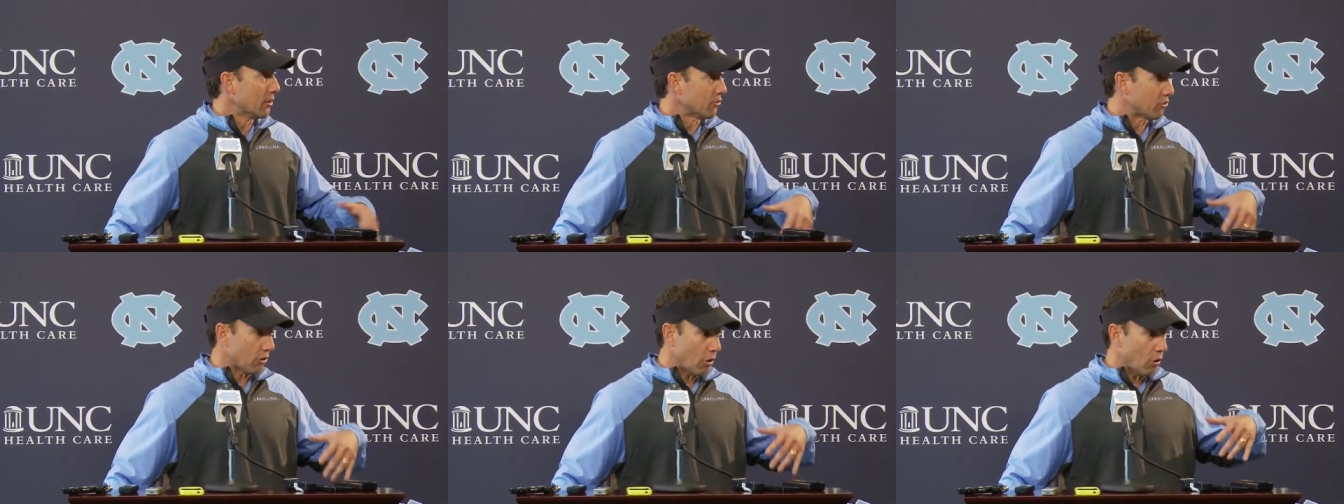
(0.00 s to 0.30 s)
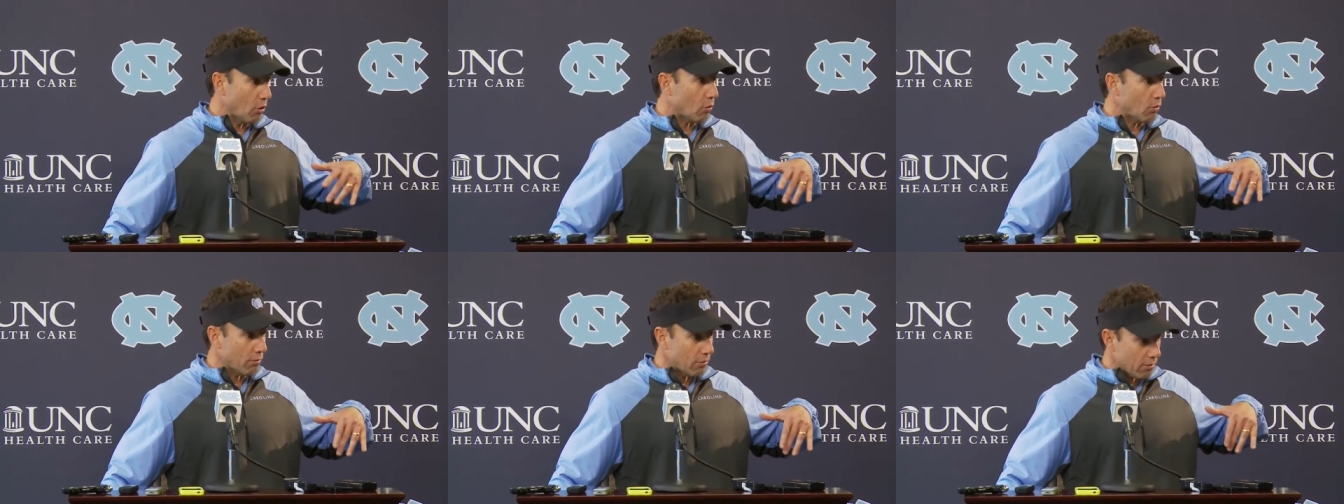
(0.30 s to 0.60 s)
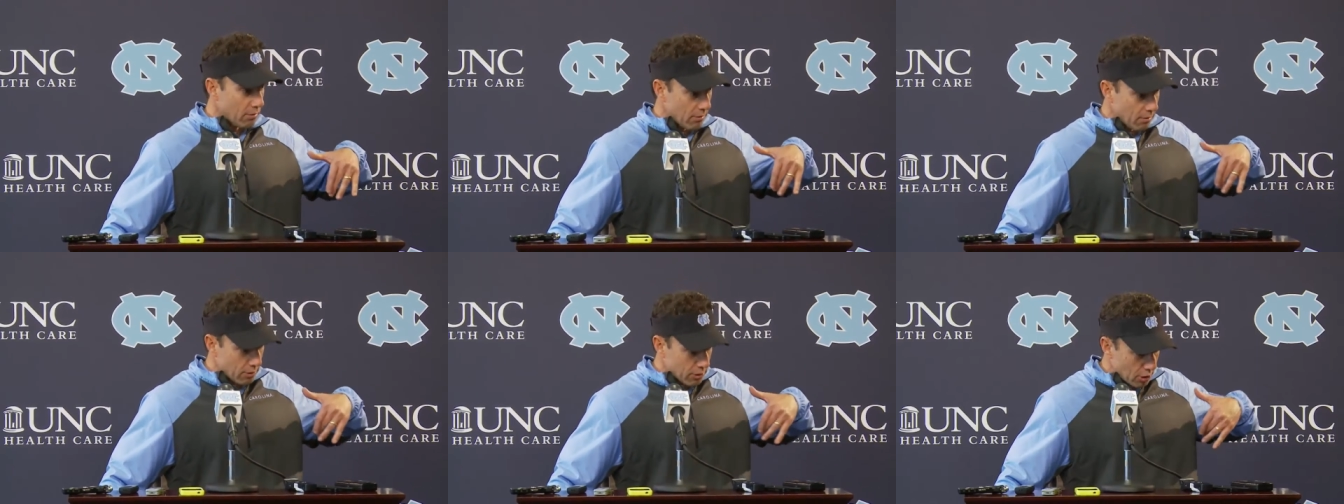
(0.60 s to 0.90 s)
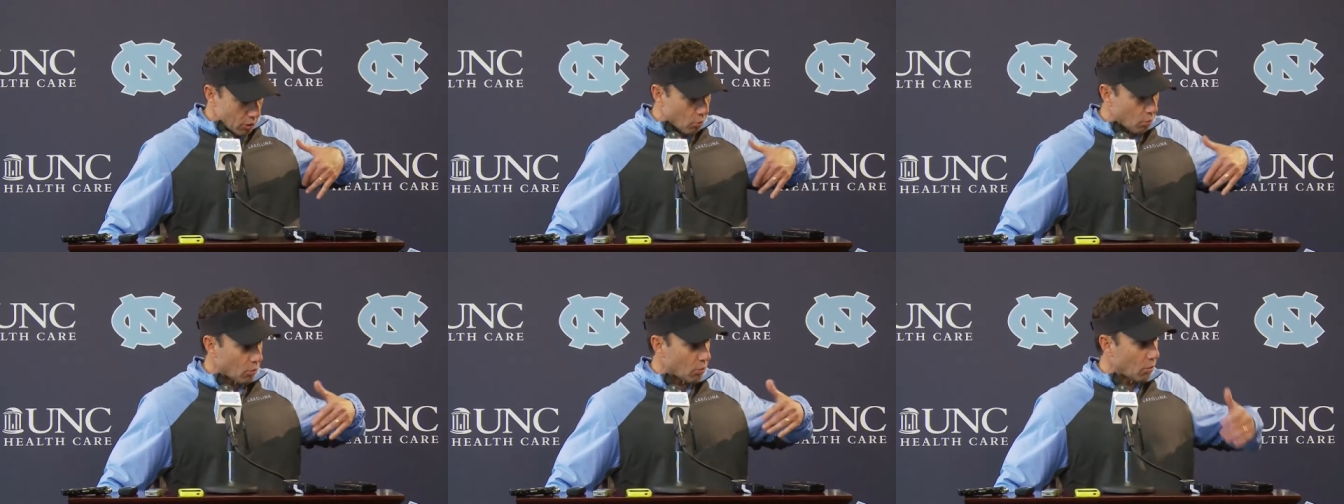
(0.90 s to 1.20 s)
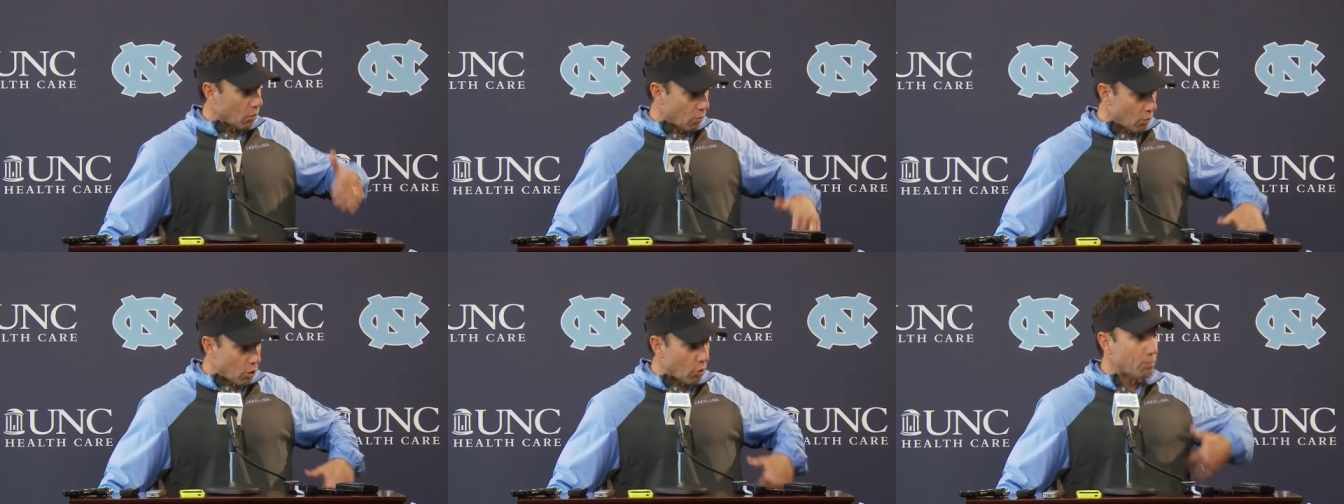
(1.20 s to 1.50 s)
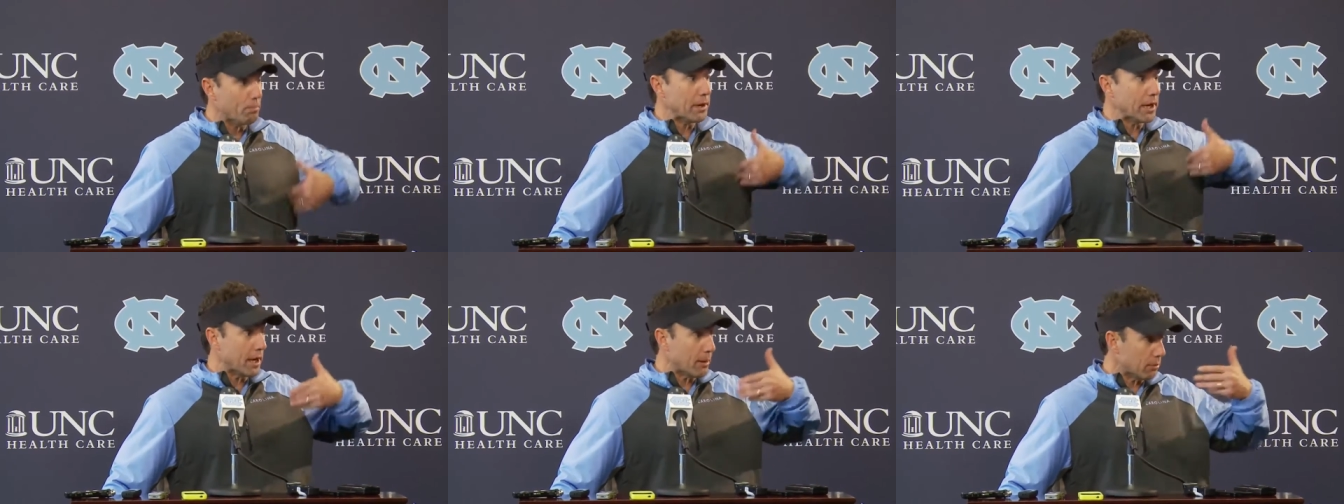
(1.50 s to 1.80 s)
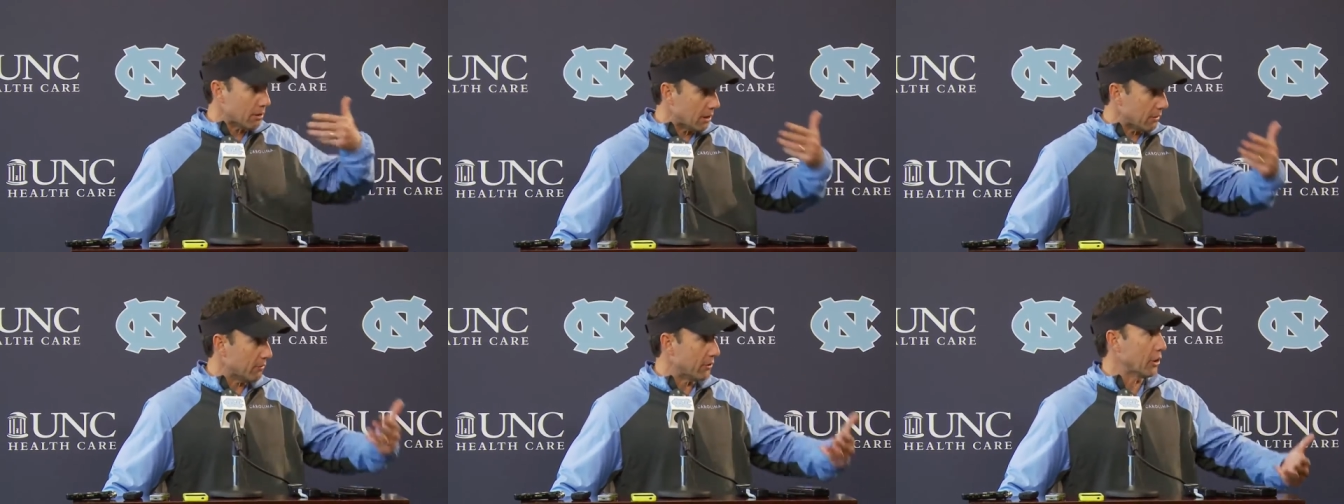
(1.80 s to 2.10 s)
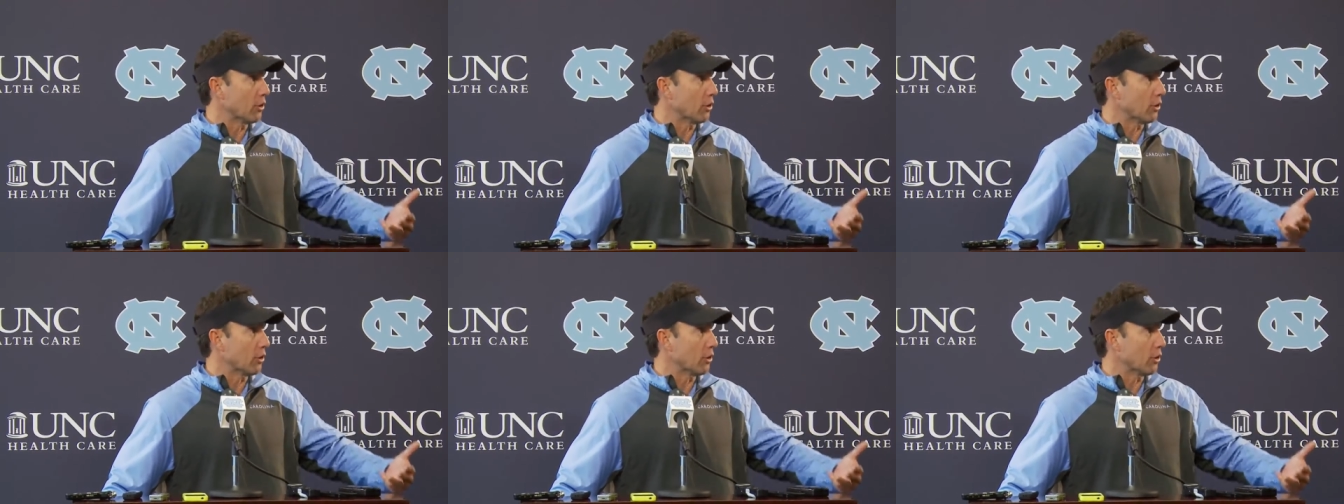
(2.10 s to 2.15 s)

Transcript: So, you know, we will be able to,